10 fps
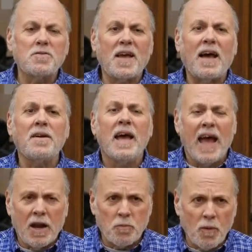goes out
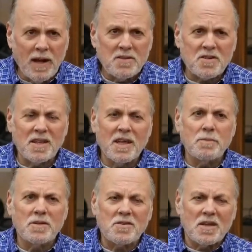and runs to
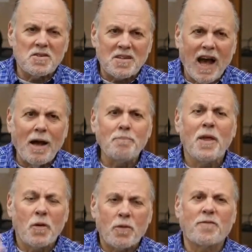them and says,
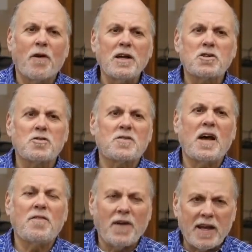Stop, refresh
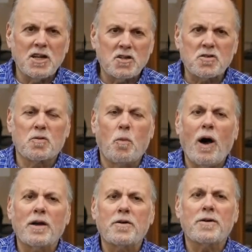yourself, I'll get you some
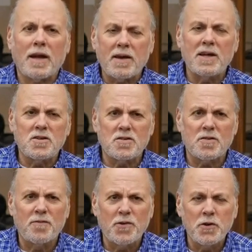water and I'll get you
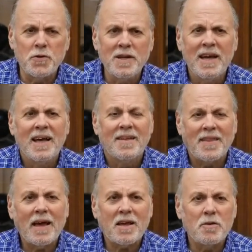some food
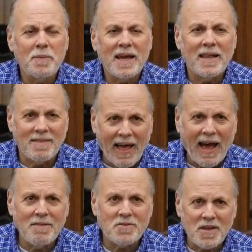that could be a
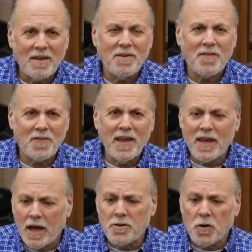life saving
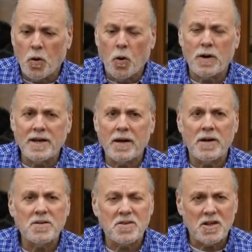thing under
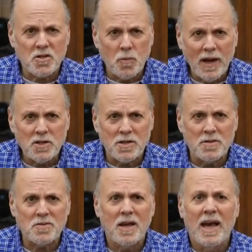ordinary
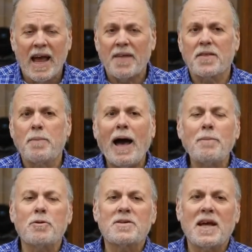situations. And the
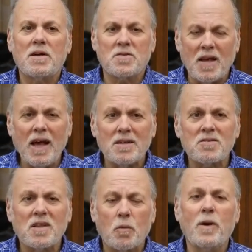Bible tells
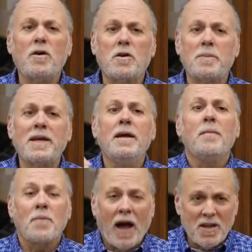us that we're to be
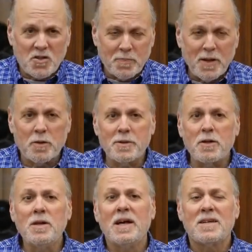
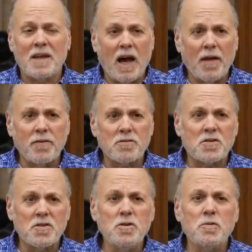hospitable to
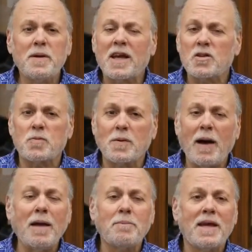others too because we
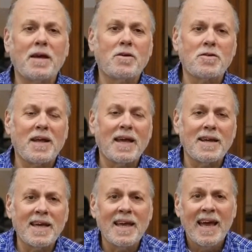might be
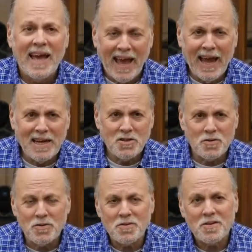entertaining
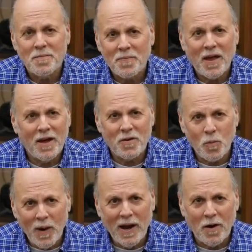angels
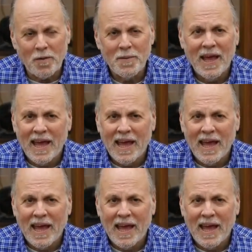unaware.